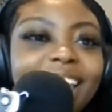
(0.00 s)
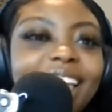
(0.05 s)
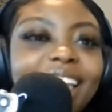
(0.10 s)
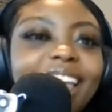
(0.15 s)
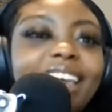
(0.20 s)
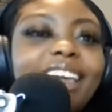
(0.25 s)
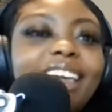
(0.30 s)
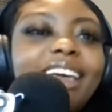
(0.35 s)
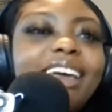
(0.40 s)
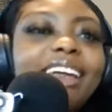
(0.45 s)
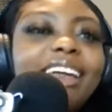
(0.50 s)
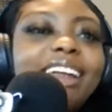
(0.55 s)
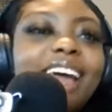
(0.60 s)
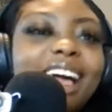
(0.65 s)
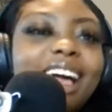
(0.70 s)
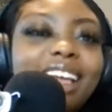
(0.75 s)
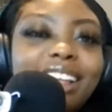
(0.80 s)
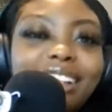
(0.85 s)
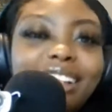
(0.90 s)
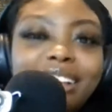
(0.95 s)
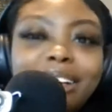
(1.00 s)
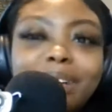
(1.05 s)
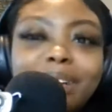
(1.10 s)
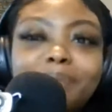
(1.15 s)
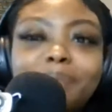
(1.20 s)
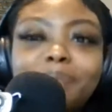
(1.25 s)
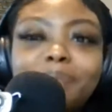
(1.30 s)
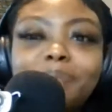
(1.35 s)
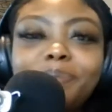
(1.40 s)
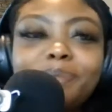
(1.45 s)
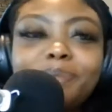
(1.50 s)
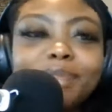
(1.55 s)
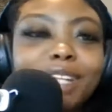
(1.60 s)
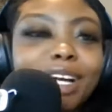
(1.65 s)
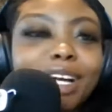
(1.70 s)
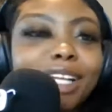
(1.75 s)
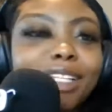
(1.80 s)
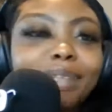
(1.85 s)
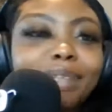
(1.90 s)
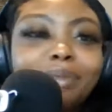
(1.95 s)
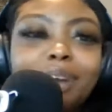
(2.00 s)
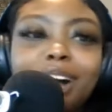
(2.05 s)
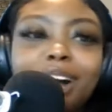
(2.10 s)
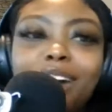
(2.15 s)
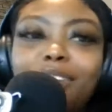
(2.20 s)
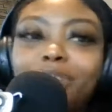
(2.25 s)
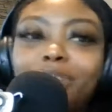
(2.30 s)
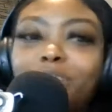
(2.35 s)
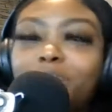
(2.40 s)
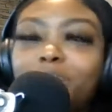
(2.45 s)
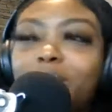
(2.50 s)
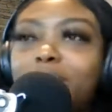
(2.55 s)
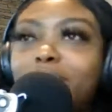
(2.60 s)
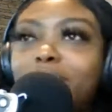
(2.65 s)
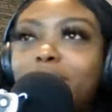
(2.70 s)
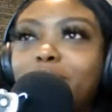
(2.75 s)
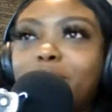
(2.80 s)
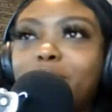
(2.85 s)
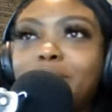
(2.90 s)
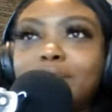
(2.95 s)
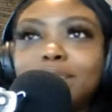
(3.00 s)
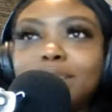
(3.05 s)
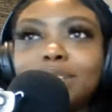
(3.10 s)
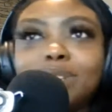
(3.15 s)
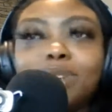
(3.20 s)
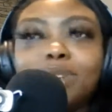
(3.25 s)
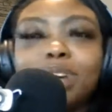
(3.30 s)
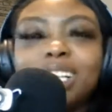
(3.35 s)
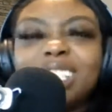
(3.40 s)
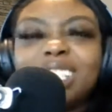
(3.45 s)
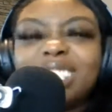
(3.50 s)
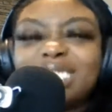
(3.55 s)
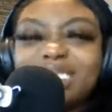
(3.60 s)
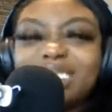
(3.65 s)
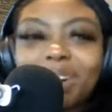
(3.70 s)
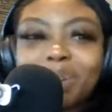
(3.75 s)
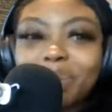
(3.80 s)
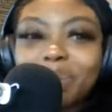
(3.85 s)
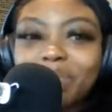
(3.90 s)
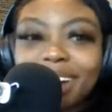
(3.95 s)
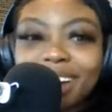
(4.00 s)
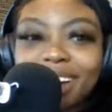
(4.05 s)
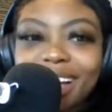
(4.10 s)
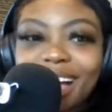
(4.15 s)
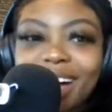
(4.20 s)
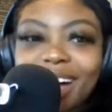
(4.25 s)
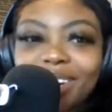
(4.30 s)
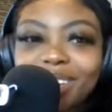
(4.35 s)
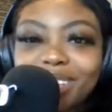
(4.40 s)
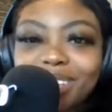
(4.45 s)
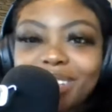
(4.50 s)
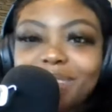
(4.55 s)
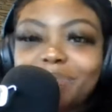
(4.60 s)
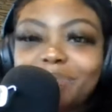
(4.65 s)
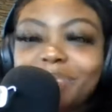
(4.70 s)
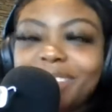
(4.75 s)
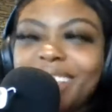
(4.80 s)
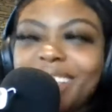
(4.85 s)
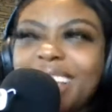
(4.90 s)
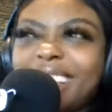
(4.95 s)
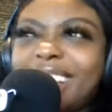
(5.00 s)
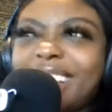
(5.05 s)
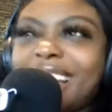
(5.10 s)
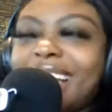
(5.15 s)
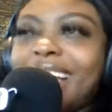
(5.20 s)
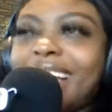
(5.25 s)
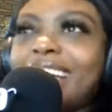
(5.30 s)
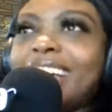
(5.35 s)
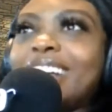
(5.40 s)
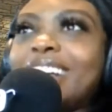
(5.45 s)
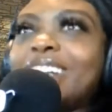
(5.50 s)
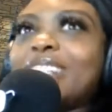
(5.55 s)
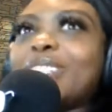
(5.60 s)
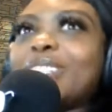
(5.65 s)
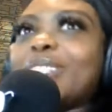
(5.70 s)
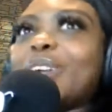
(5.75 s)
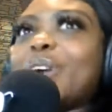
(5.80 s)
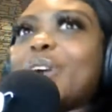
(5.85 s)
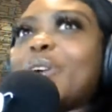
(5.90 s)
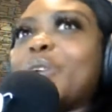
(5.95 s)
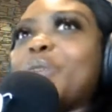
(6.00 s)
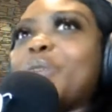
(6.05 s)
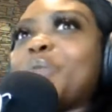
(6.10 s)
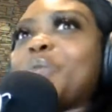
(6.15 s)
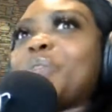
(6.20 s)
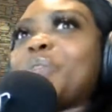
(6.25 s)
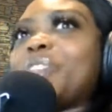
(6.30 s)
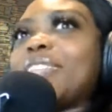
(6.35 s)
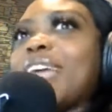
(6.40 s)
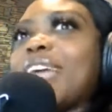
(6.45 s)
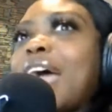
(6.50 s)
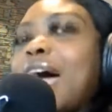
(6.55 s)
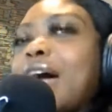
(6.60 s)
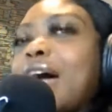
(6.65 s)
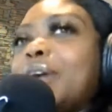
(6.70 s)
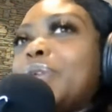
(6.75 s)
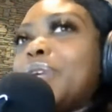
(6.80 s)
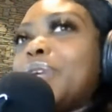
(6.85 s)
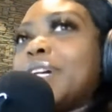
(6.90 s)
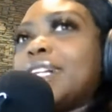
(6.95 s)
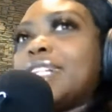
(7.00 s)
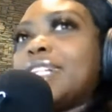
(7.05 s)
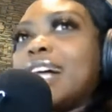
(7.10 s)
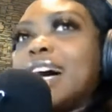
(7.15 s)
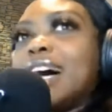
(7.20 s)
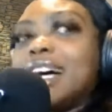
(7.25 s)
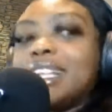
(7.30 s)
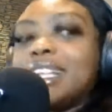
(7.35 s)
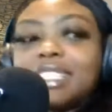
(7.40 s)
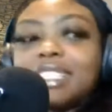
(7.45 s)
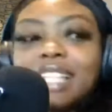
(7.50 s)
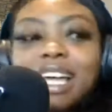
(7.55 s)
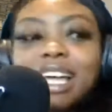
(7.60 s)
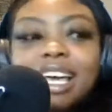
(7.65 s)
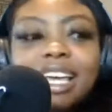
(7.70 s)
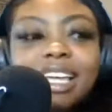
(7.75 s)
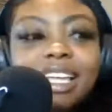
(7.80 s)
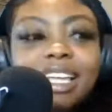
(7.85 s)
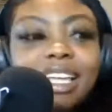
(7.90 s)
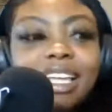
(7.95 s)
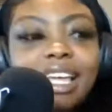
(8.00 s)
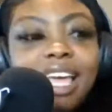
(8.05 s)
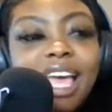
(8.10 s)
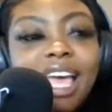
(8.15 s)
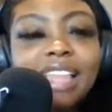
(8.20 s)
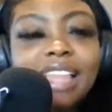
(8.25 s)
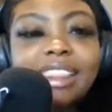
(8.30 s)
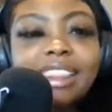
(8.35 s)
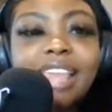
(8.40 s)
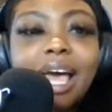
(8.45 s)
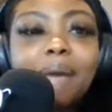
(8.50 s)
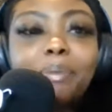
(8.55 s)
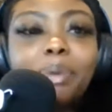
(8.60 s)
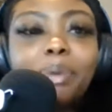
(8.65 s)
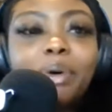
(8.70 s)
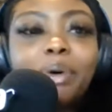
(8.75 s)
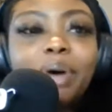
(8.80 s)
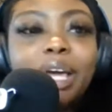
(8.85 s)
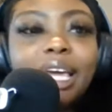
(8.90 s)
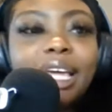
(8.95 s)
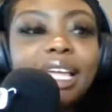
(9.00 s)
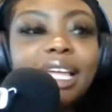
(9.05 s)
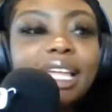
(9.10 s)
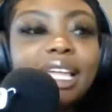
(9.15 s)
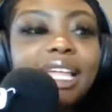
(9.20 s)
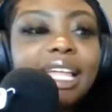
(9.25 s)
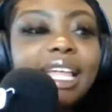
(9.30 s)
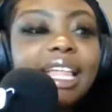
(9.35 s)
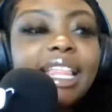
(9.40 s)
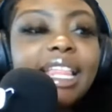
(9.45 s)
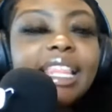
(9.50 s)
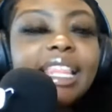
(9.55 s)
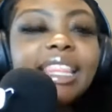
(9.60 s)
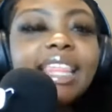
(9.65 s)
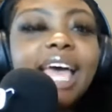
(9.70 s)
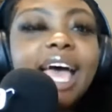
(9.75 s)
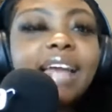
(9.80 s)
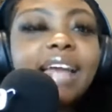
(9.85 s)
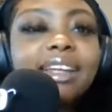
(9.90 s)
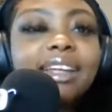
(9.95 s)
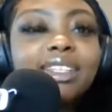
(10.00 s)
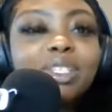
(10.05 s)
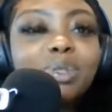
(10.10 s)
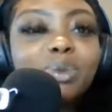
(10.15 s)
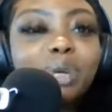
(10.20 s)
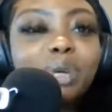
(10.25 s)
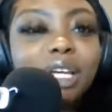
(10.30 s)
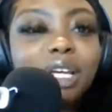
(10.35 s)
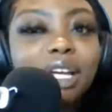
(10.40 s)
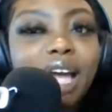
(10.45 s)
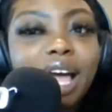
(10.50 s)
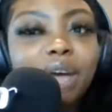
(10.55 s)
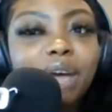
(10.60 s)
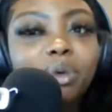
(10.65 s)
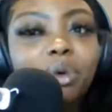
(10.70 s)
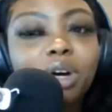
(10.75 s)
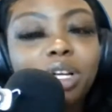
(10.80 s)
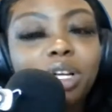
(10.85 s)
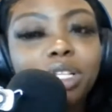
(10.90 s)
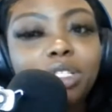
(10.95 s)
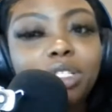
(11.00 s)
And I end up cutting them off for whatever reason, or it just don't work out or something like that. So I realized, like, at that point, that is when I wanted